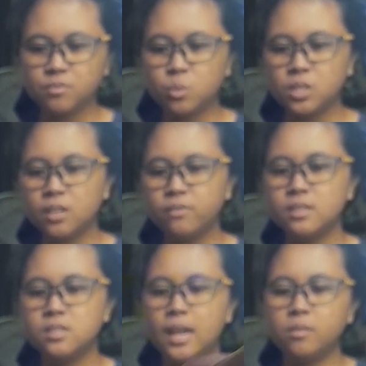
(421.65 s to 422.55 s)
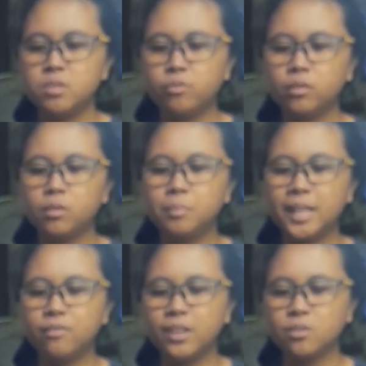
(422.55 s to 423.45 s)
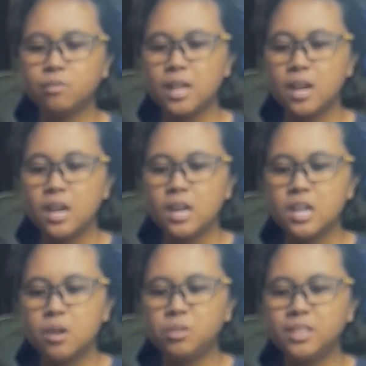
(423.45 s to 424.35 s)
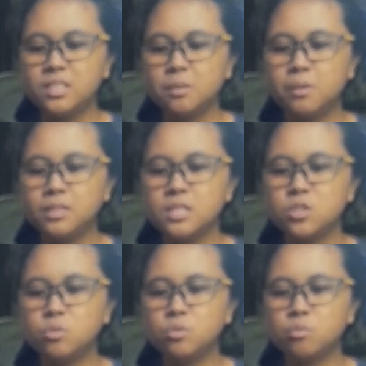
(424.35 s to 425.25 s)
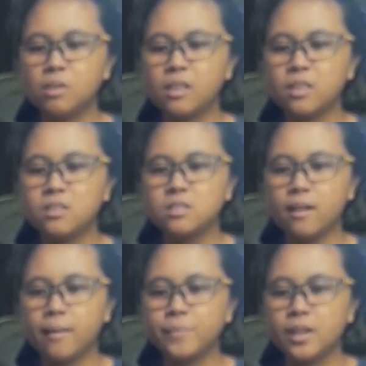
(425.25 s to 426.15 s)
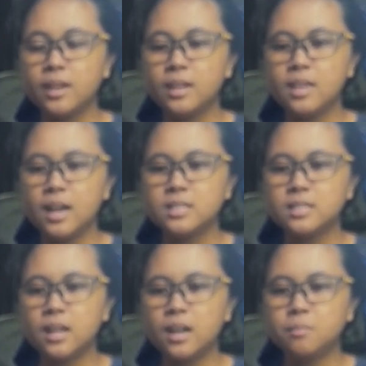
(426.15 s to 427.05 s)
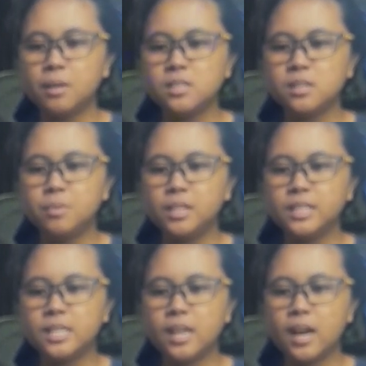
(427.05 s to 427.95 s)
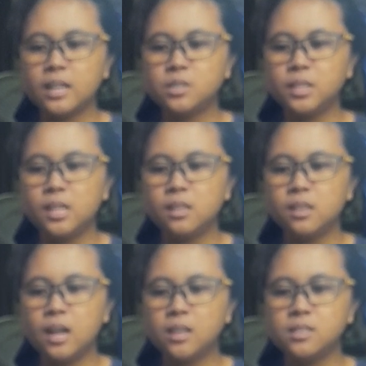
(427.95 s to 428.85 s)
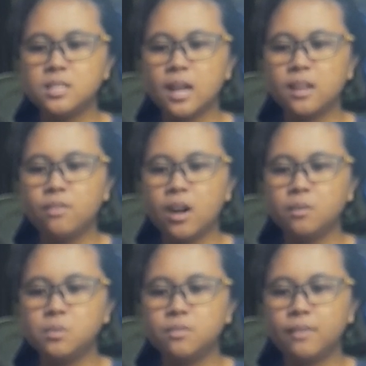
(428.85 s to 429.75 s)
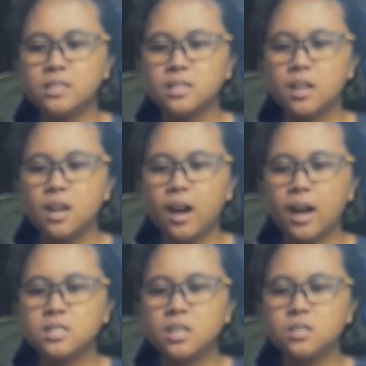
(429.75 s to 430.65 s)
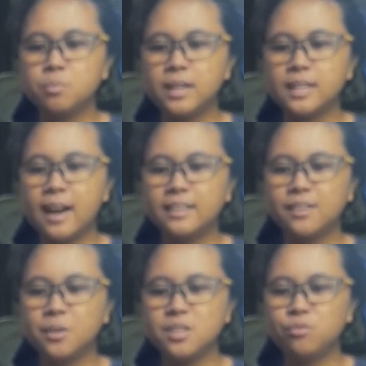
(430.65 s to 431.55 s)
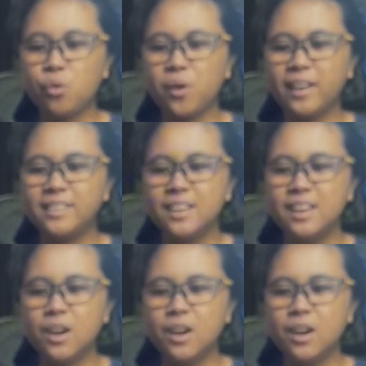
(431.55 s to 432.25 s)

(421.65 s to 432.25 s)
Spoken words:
To achieve his aims for a complete victory, he will exhibit his true strength this time. Yes, an amazing ability. Actually, down the side of Arnawood's face, I see a sweat hanging on his forehead.